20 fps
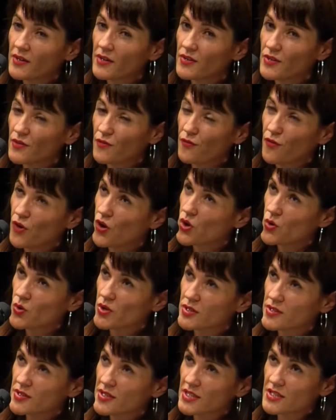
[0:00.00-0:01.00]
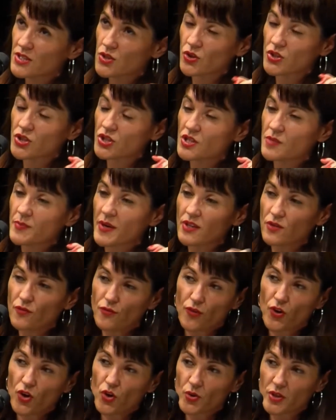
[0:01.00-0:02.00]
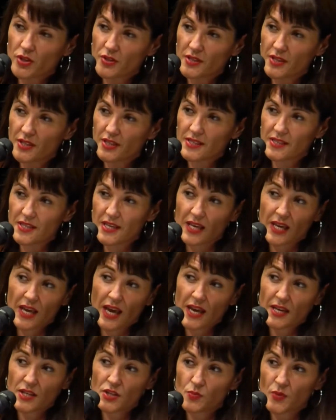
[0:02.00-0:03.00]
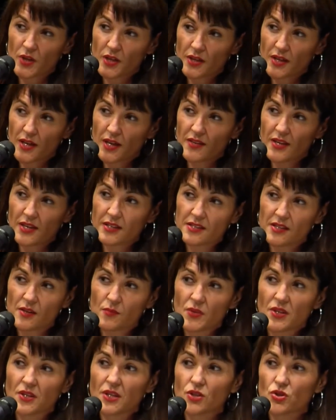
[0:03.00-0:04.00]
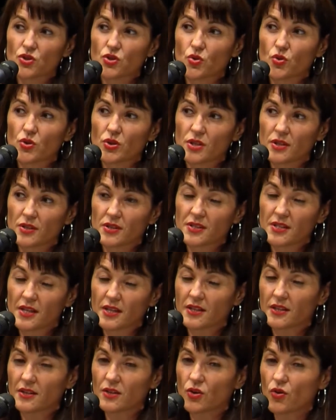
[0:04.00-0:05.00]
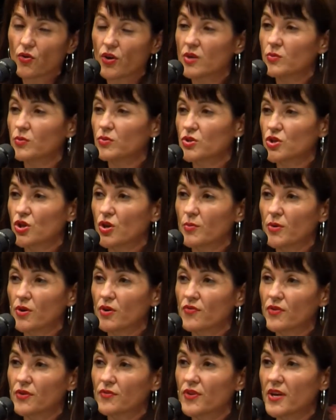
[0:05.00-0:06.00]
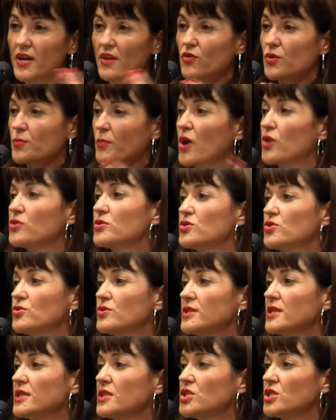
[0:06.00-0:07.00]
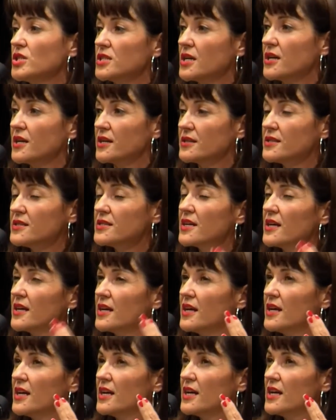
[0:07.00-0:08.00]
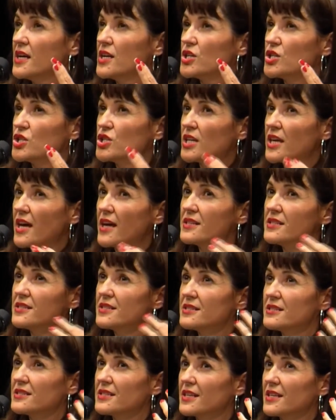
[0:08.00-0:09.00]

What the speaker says: the followers, it's not just about the followers, it's the engagement. And that's something that Georgia's done an incredible job of every post you see she does. She has this